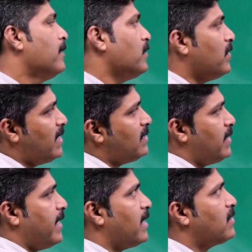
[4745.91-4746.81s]
So that's the
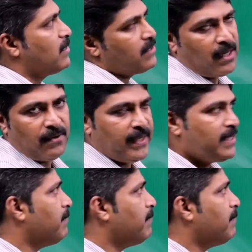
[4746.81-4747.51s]
direct result-based